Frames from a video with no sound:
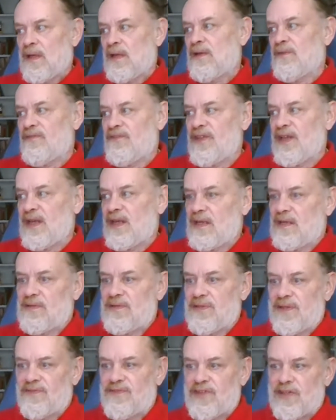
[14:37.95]
If
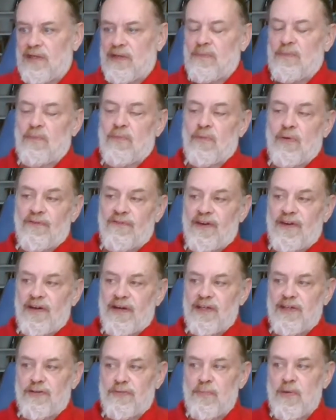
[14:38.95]
these, if some were
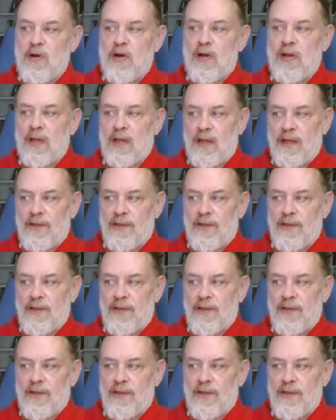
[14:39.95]
very small,